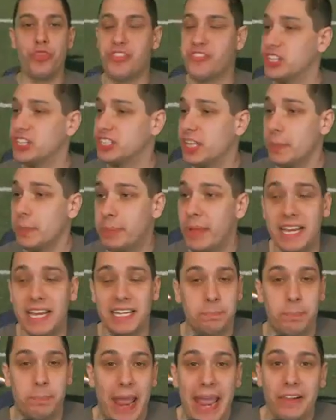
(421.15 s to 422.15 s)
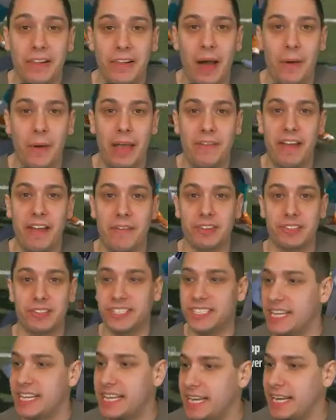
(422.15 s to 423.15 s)
Just the biggest bailout I've ever
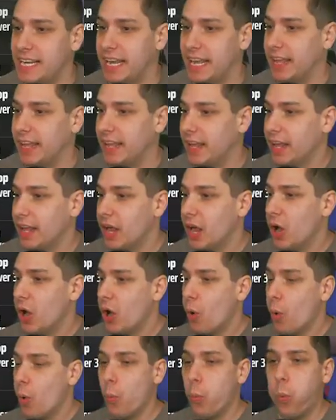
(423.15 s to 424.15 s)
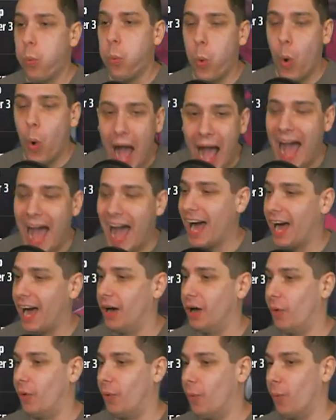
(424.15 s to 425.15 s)
seen.
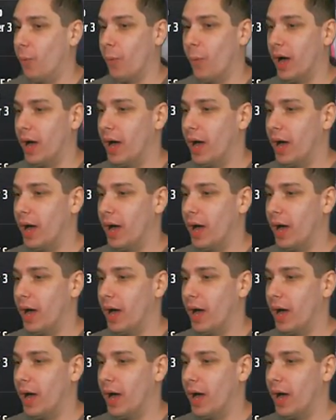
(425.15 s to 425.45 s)
Wow!